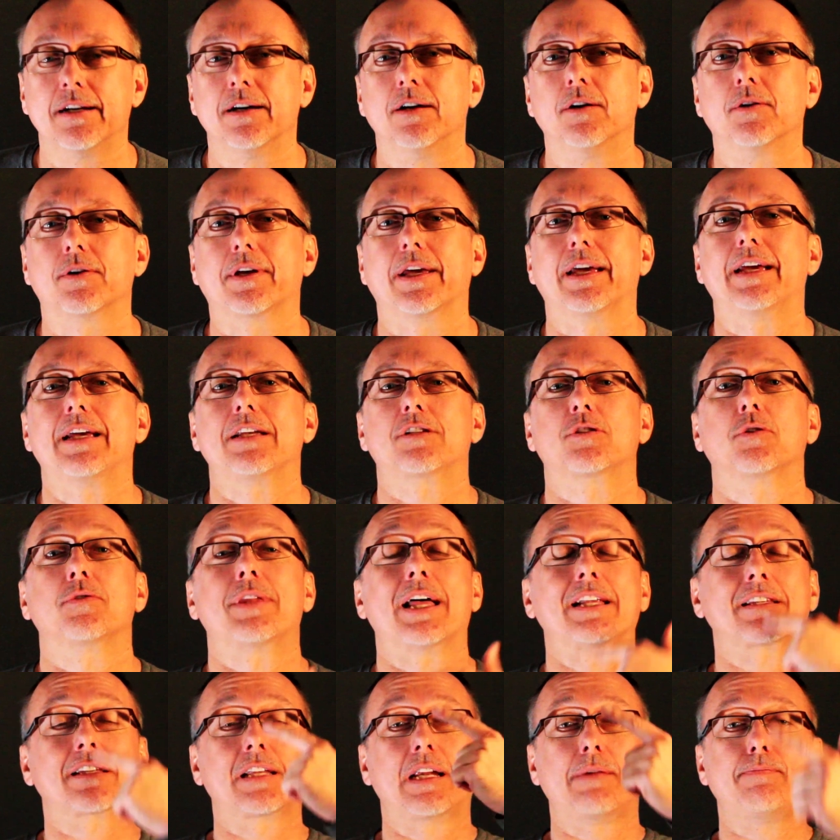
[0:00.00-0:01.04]
Okay, so
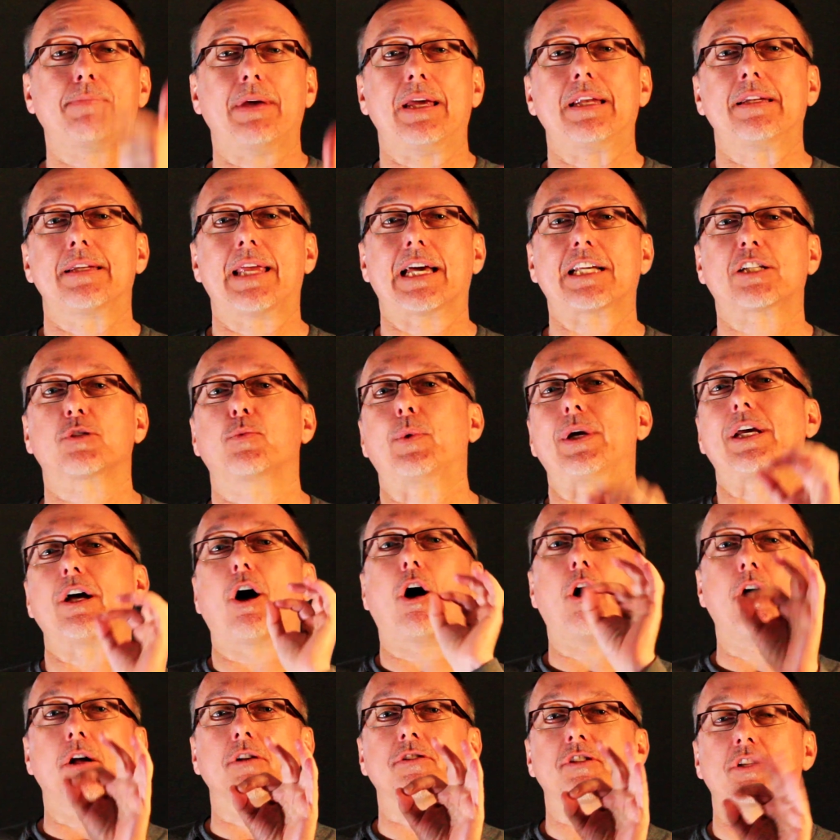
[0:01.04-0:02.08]
that's going to be next week.
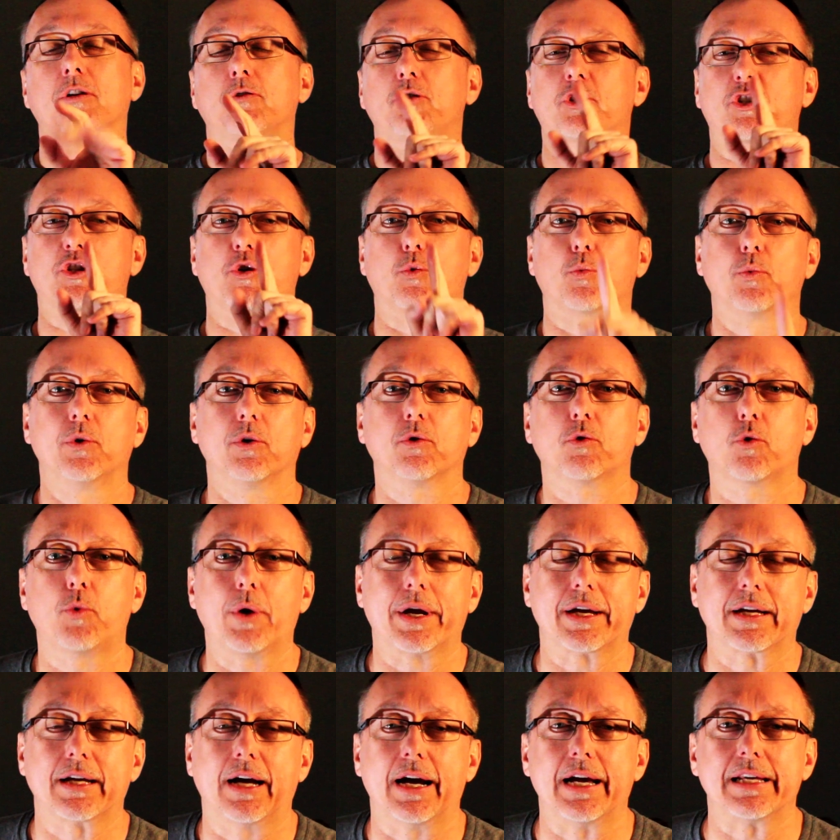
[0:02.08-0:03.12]
Also, just a real
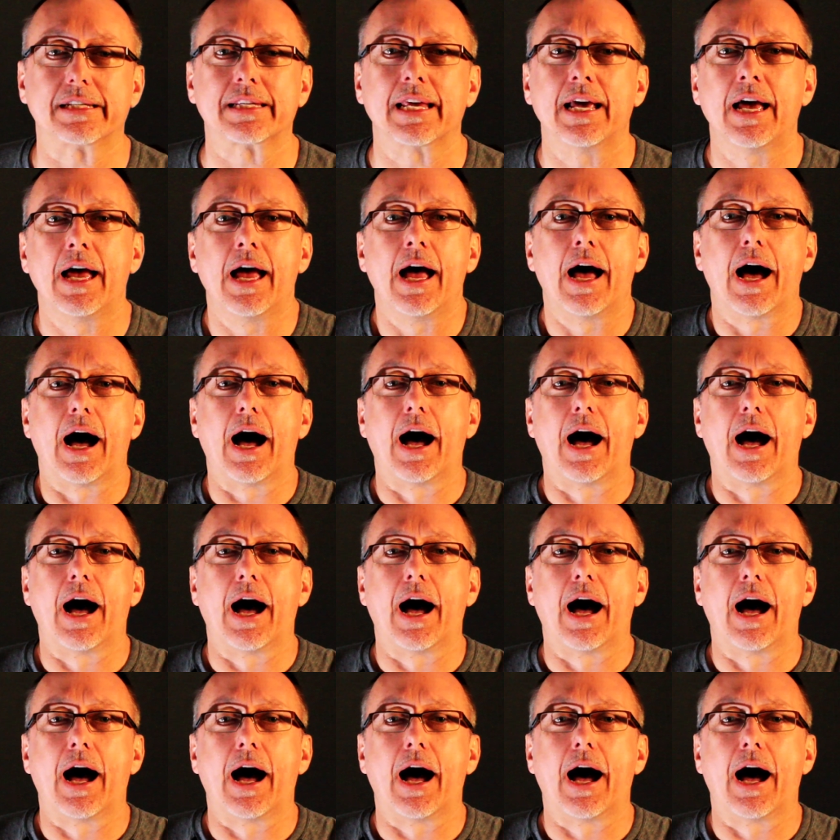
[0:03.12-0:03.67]
quick guys,